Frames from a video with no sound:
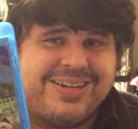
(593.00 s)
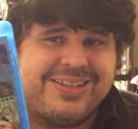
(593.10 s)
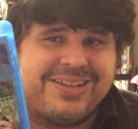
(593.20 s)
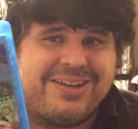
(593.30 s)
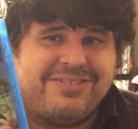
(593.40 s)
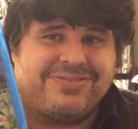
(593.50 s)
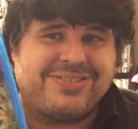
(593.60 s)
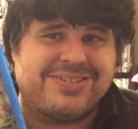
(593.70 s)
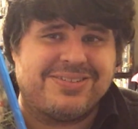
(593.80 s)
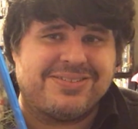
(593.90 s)

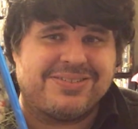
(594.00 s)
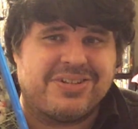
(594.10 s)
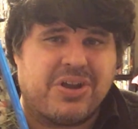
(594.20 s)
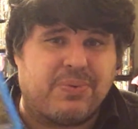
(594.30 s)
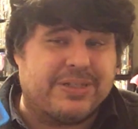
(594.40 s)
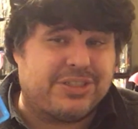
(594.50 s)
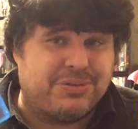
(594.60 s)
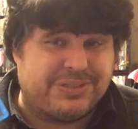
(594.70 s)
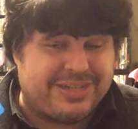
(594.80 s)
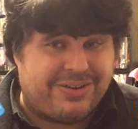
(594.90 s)
loved
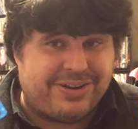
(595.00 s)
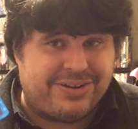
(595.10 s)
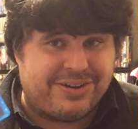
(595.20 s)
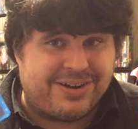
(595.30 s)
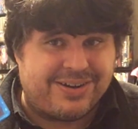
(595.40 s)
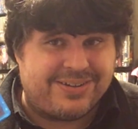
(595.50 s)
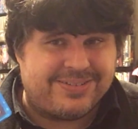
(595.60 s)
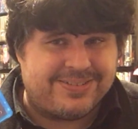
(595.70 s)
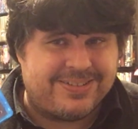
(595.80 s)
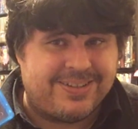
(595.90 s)
Rescuers Down Under.
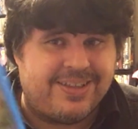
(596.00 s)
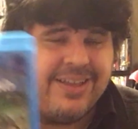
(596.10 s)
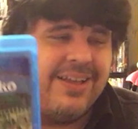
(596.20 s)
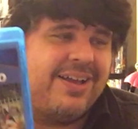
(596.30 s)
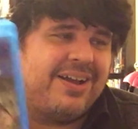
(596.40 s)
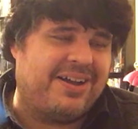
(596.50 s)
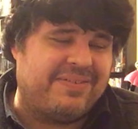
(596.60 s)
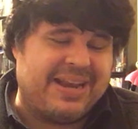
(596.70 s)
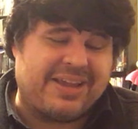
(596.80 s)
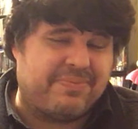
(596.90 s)

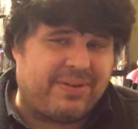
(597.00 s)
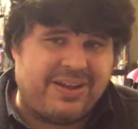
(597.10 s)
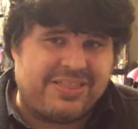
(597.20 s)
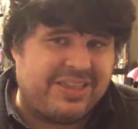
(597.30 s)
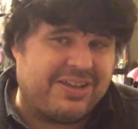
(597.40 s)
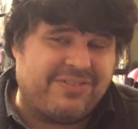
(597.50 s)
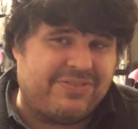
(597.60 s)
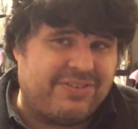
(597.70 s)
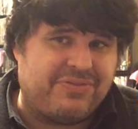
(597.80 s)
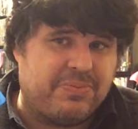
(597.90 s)
And I could probably think
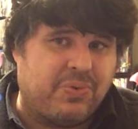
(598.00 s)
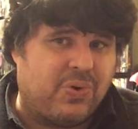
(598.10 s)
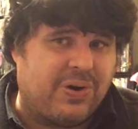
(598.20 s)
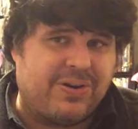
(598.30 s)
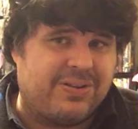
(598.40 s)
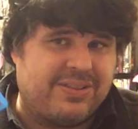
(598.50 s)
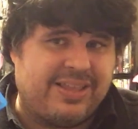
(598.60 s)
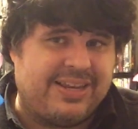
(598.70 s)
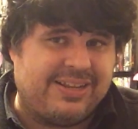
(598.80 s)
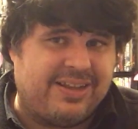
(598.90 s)
of a few more
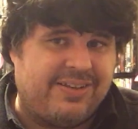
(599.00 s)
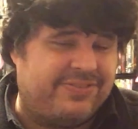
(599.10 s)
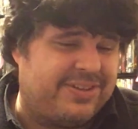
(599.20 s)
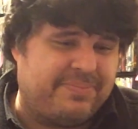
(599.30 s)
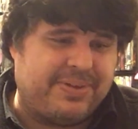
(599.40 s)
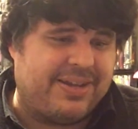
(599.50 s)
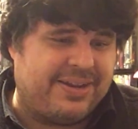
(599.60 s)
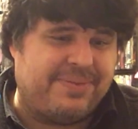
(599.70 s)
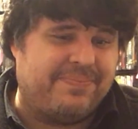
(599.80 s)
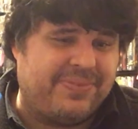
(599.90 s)
that he loved, but
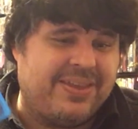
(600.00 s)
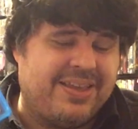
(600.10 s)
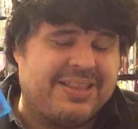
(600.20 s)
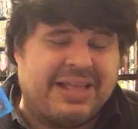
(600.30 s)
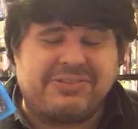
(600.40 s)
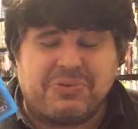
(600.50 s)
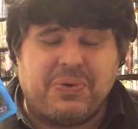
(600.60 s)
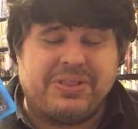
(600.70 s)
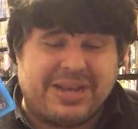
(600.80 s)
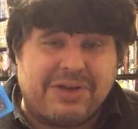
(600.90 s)
that's the
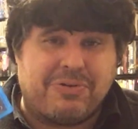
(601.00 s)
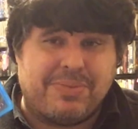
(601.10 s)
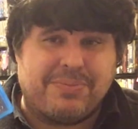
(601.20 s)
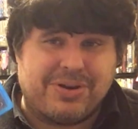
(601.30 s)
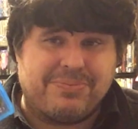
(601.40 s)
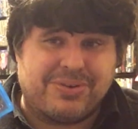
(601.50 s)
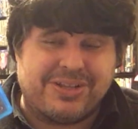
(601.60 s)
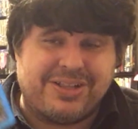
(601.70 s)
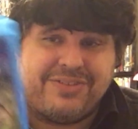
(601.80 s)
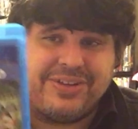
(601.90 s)
one that I remember him
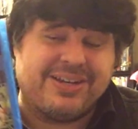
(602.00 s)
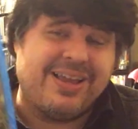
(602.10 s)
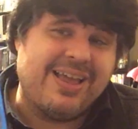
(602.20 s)
really loving.